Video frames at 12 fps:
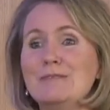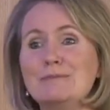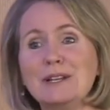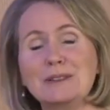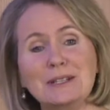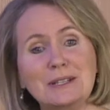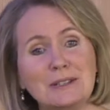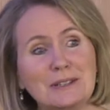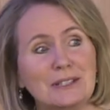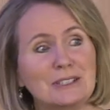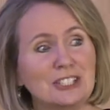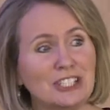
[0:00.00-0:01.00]
But the,
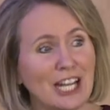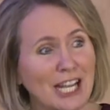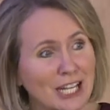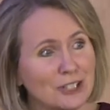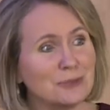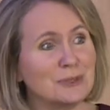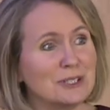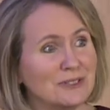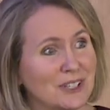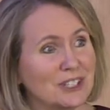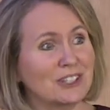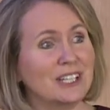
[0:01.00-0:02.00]
the change was
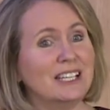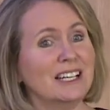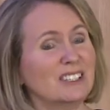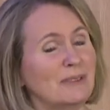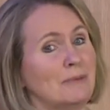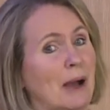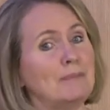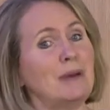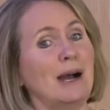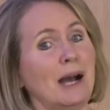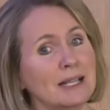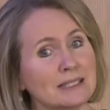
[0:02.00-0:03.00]
very a, uh, a
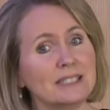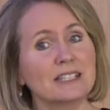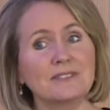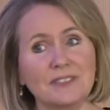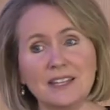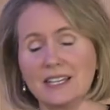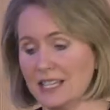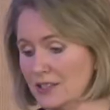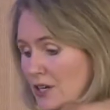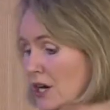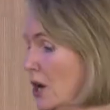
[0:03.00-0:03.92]
positive thing in the